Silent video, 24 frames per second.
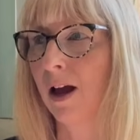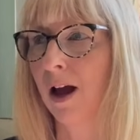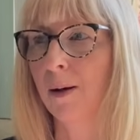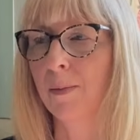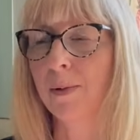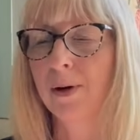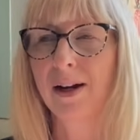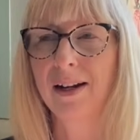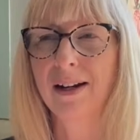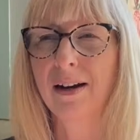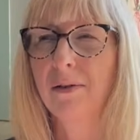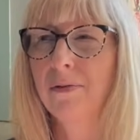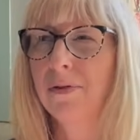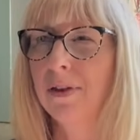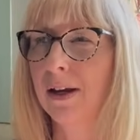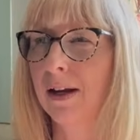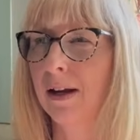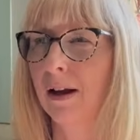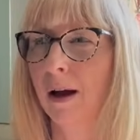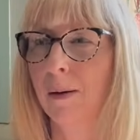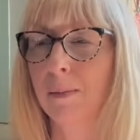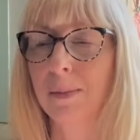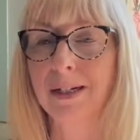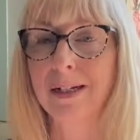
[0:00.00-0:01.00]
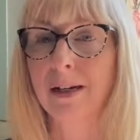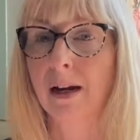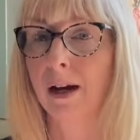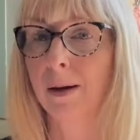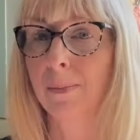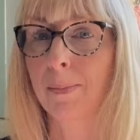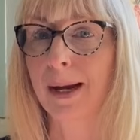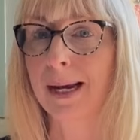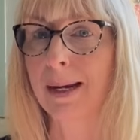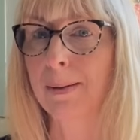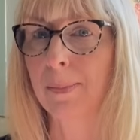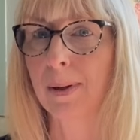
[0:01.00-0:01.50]
I mean, I don't think I'm a
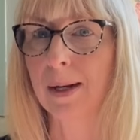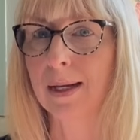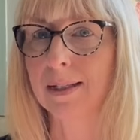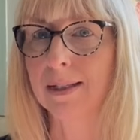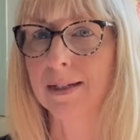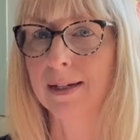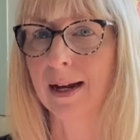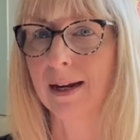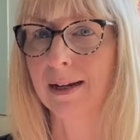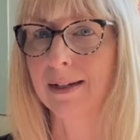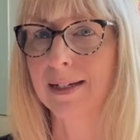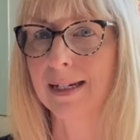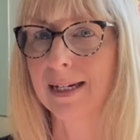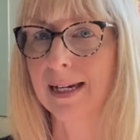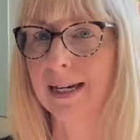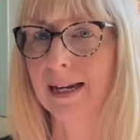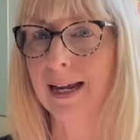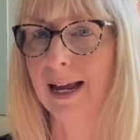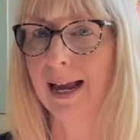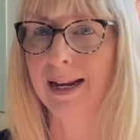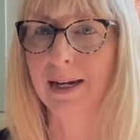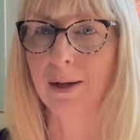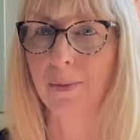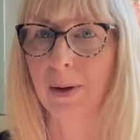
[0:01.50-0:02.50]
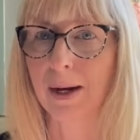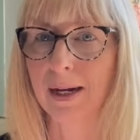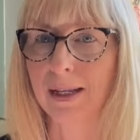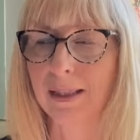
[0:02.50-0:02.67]
type A personality anyway,